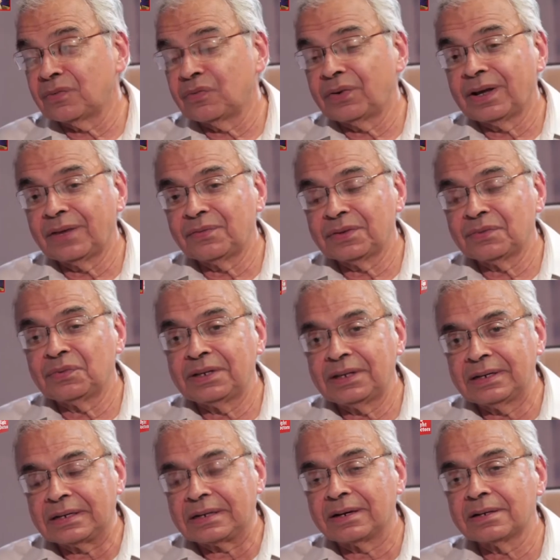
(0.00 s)
of lives if
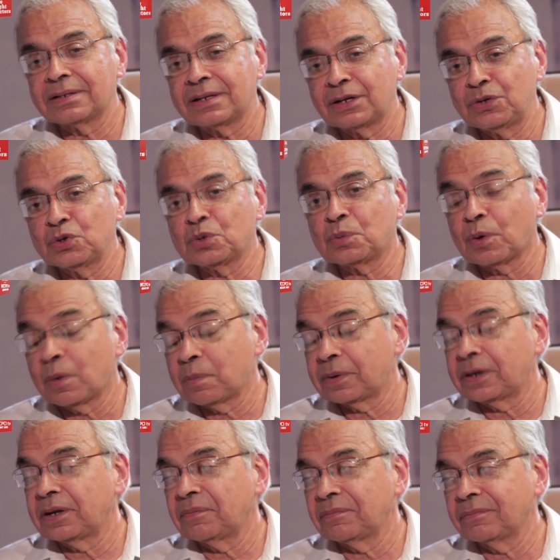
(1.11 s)
the drugs are used
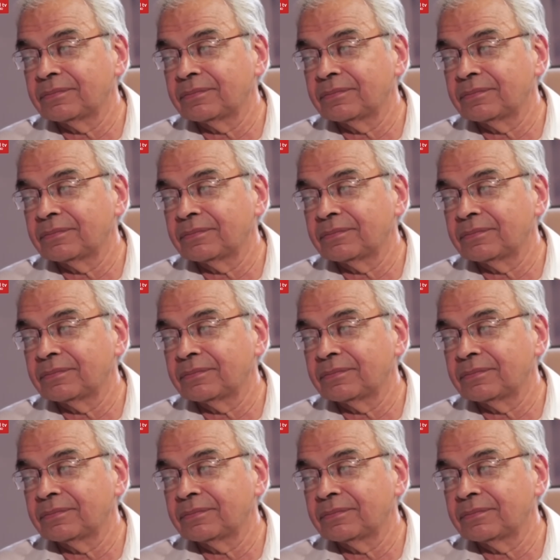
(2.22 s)
properly.